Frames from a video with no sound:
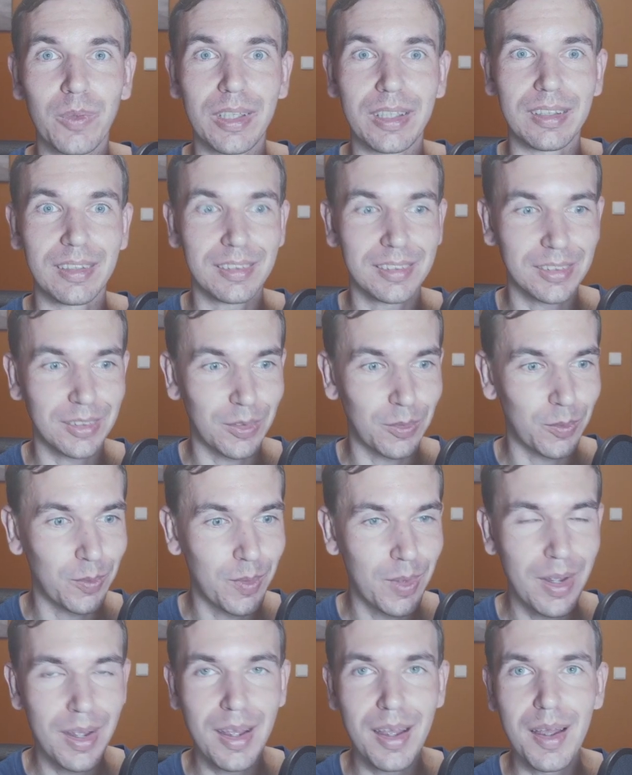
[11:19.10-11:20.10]
it. So
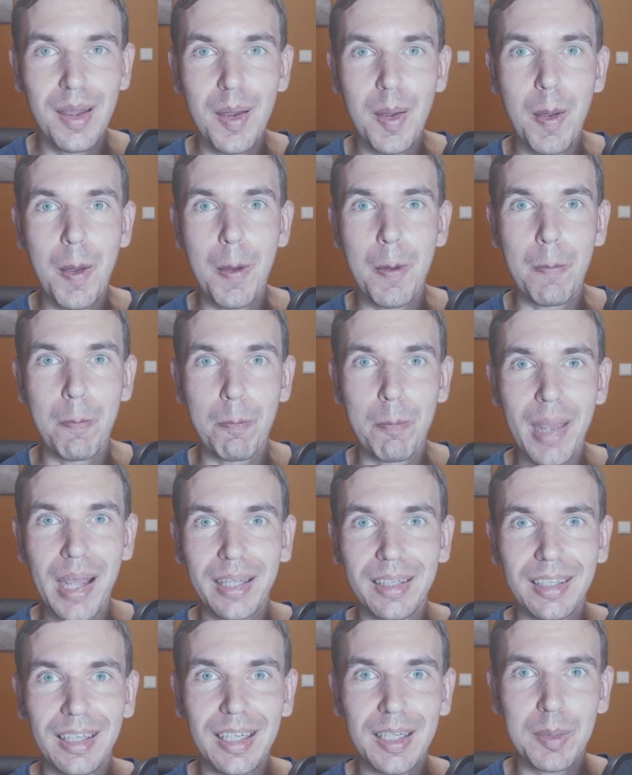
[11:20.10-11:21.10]

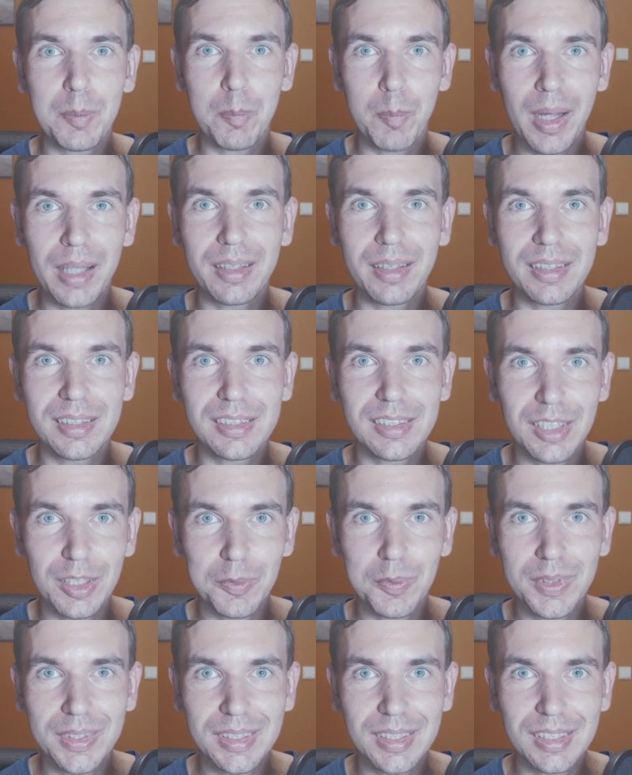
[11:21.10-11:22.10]
many
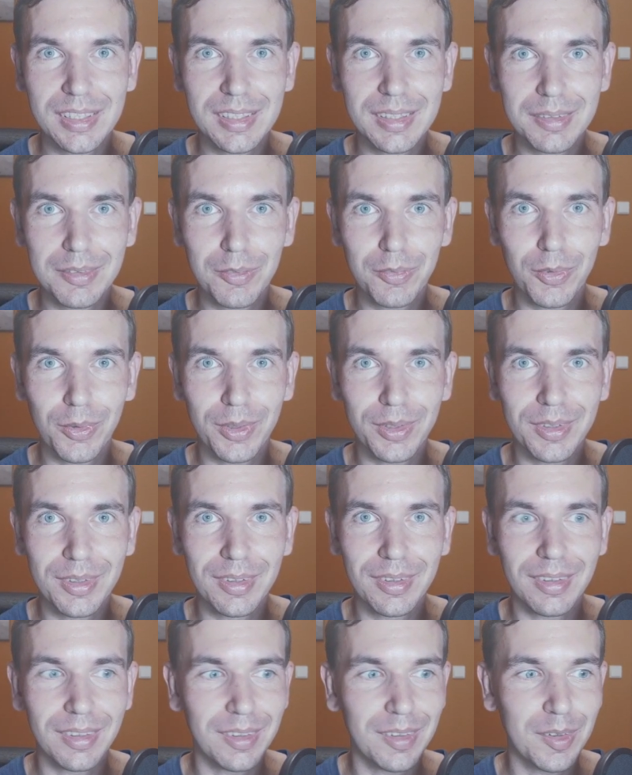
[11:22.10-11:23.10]
services for
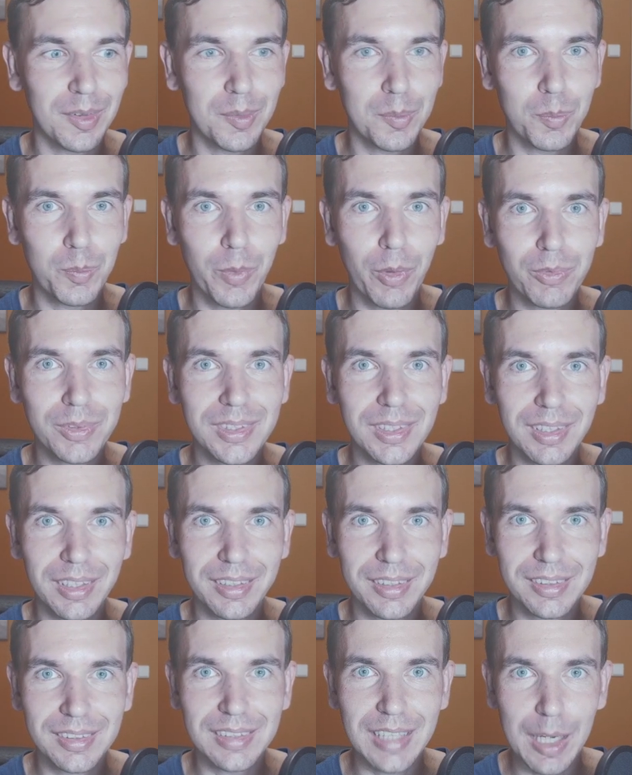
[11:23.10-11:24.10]
mostly
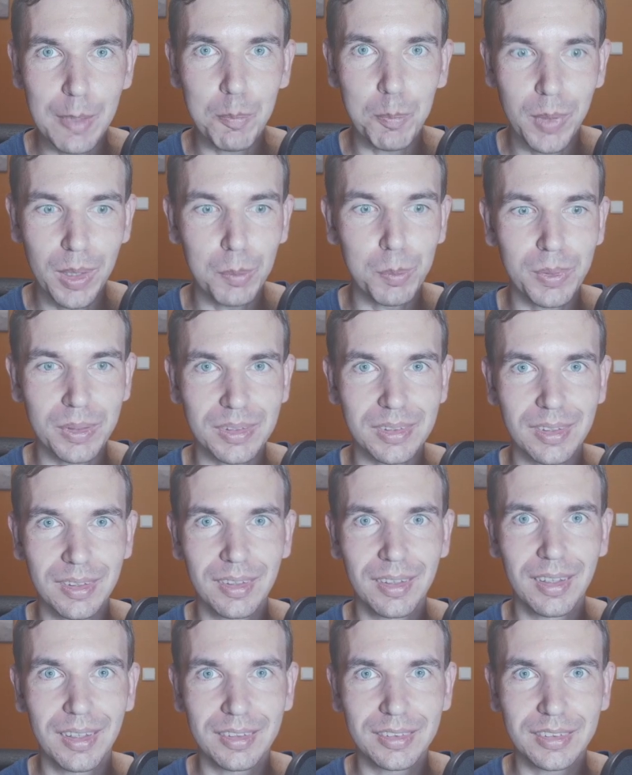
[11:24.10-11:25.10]
the same purpose,
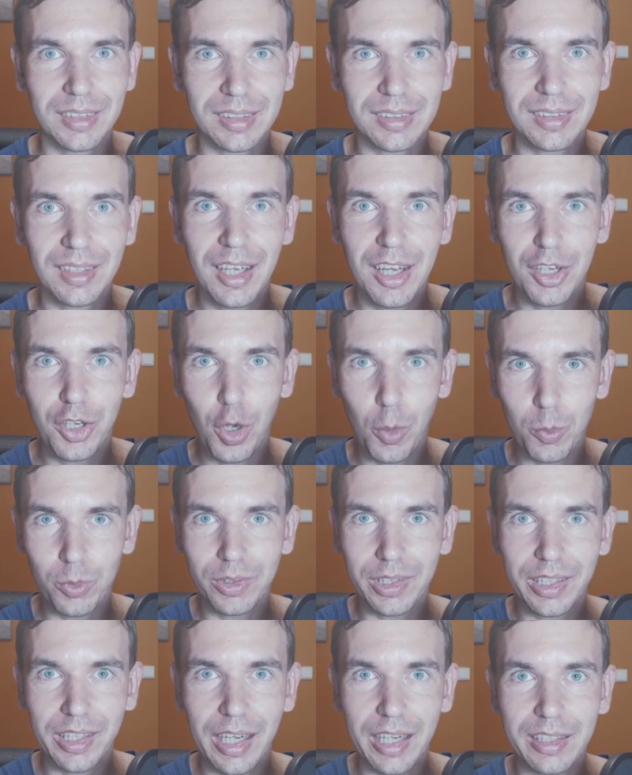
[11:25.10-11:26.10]
just
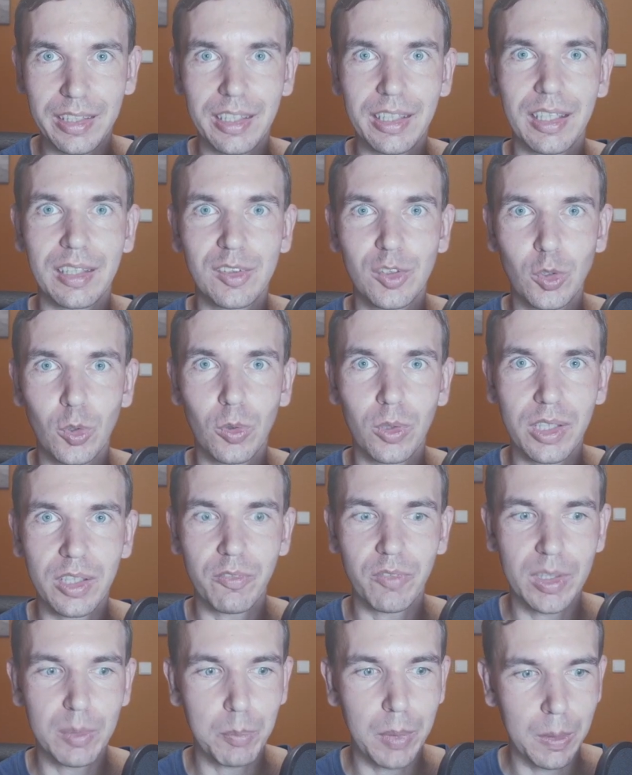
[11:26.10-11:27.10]
communicating and talking
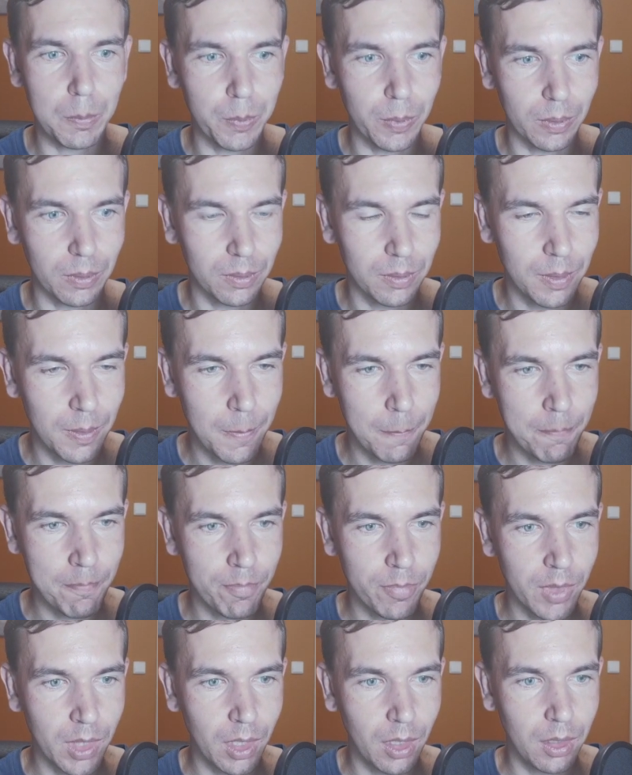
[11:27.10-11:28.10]
with people.
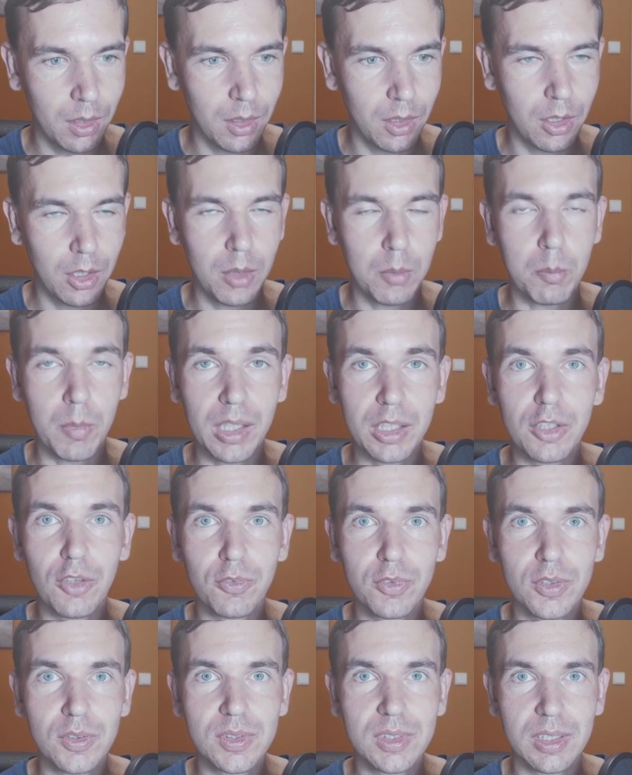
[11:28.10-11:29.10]
Many of
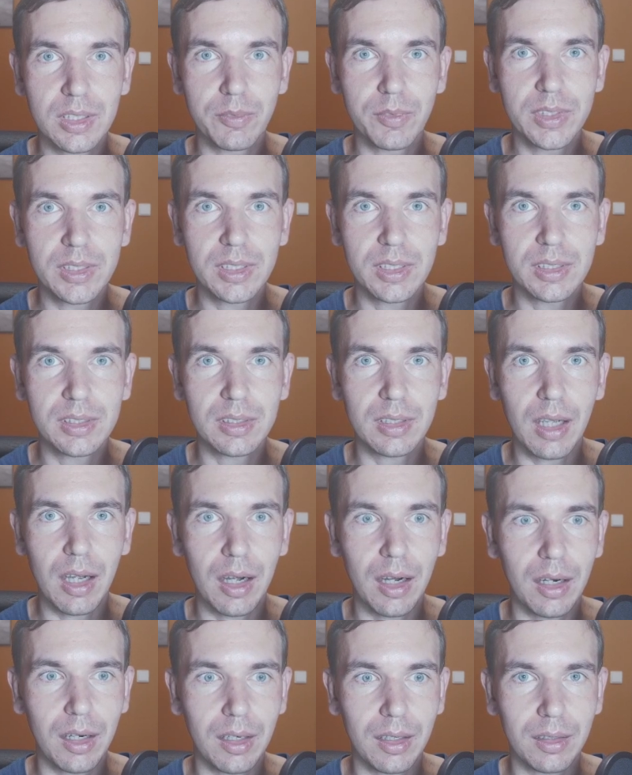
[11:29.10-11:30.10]
those services
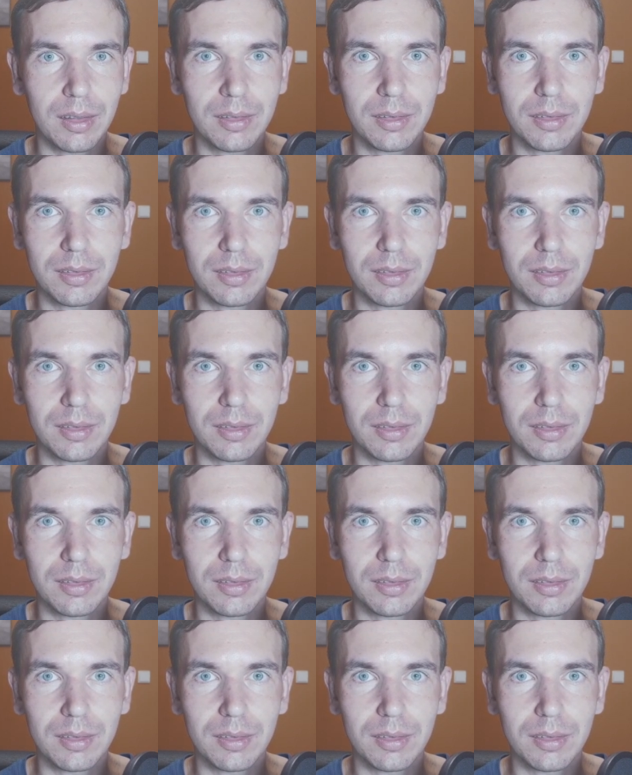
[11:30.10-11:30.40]
are